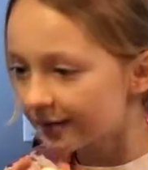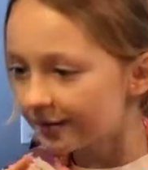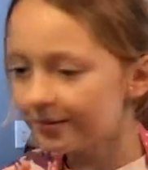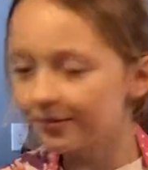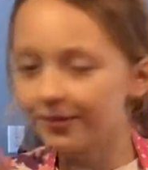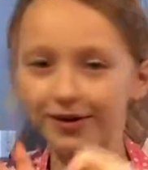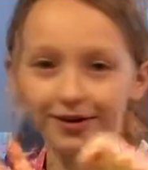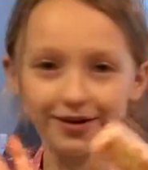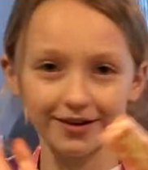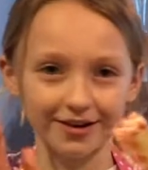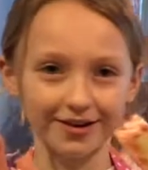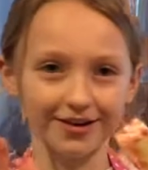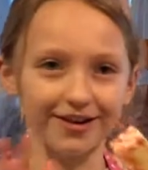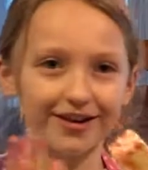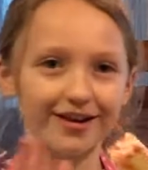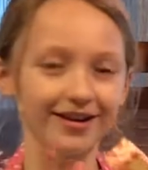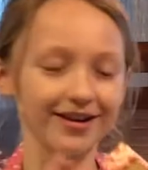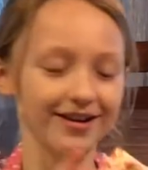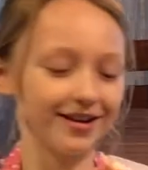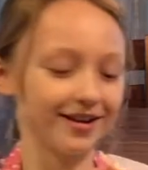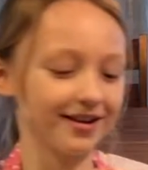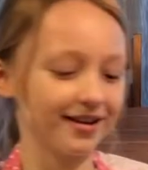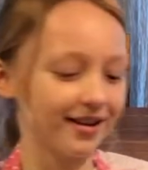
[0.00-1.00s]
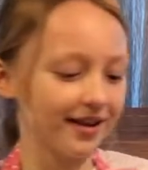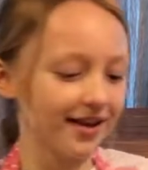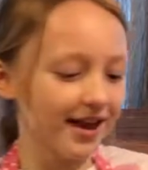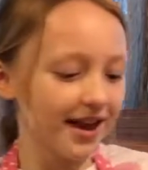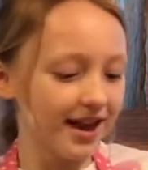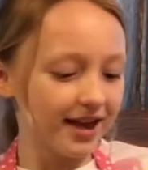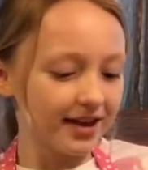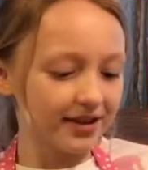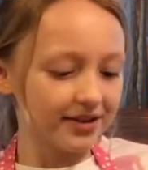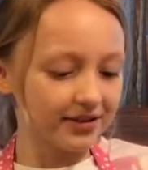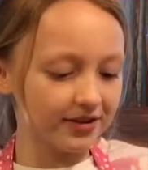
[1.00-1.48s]
butter.
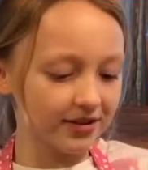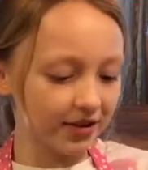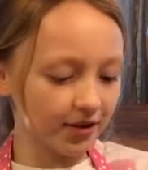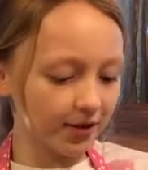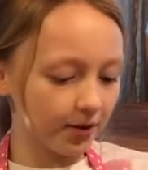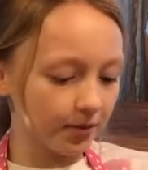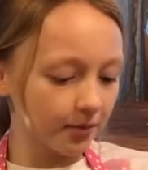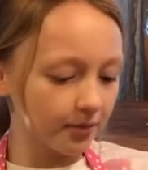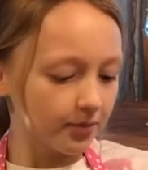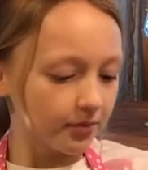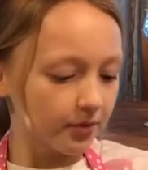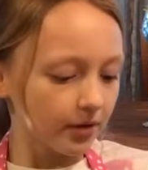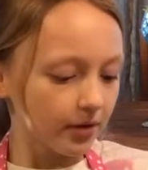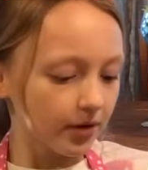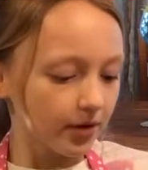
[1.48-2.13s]
So